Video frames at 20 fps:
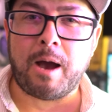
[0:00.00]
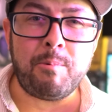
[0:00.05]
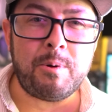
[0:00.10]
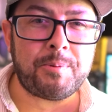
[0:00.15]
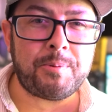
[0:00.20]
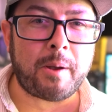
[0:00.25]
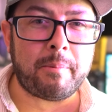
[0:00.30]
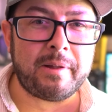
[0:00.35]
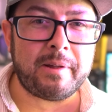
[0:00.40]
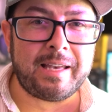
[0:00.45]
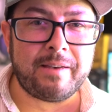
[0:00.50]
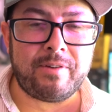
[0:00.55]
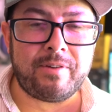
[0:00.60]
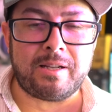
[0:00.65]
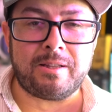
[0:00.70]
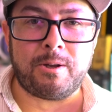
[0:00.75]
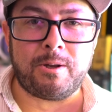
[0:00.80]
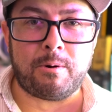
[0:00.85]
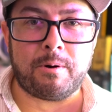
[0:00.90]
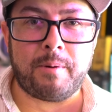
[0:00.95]
I would probably give it a
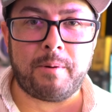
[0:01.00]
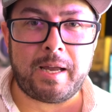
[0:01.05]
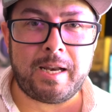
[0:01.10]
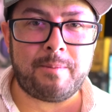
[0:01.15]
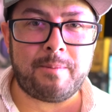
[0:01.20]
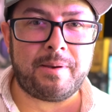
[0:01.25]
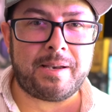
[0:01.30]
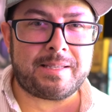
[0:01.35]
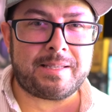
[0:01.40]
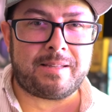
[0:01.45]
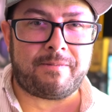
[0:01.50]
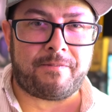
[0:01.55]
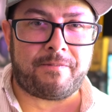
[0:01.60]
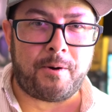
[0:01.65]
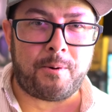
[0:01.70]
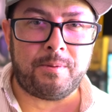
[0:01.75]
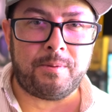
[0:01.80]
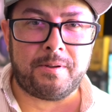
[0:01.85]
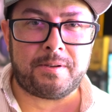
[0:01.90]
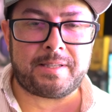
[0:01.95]
lower rating because the
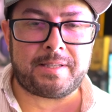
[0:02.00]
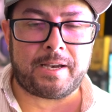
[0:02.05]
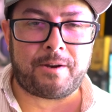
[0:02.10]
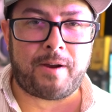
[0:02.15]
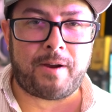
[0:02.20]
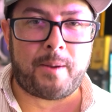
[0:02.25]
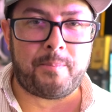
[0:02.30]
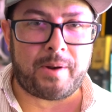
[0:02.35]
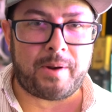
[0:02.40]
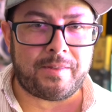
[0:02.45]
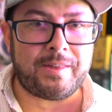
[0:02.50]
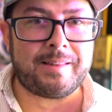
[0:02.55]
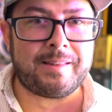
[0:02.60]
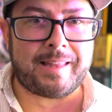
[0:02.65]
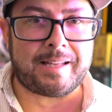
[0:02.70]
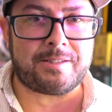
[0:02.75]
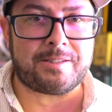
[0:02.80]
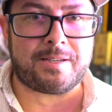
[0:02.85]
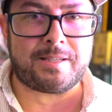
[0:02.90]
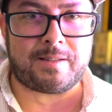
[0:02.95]
phone looks like crap, but I think
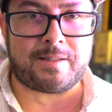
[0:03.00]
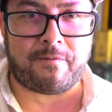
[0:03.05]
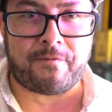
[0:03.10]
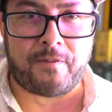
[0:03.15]
that's just the